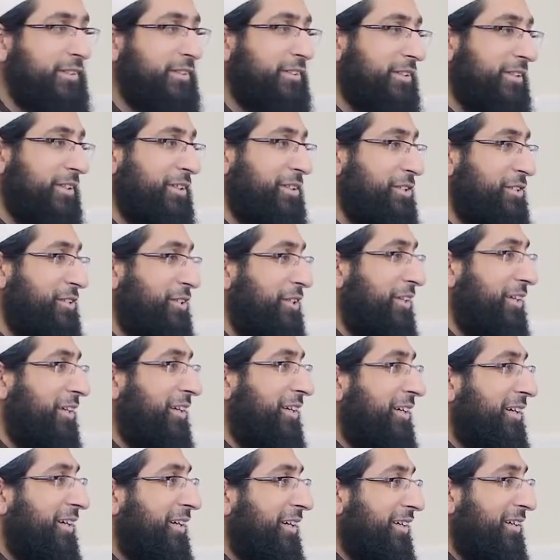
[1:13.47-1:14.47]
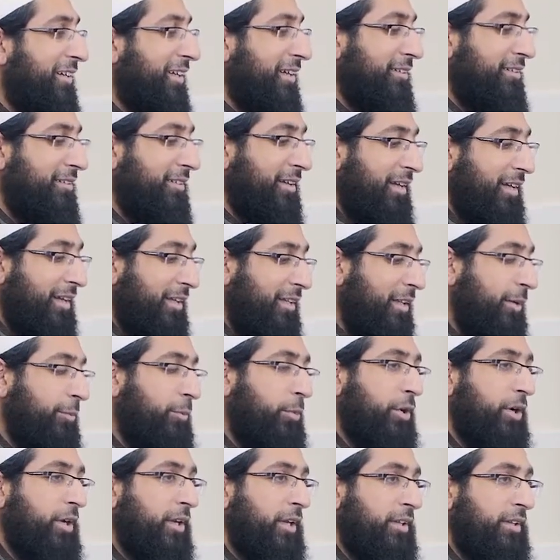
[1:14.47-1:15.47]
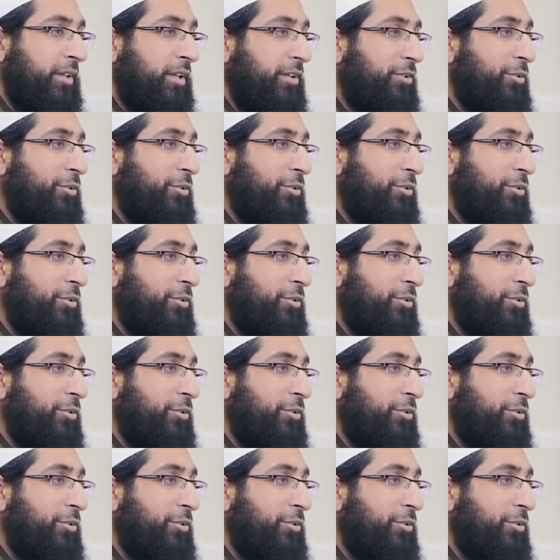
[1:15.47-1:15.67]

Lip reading: the syringe, yes, they put in,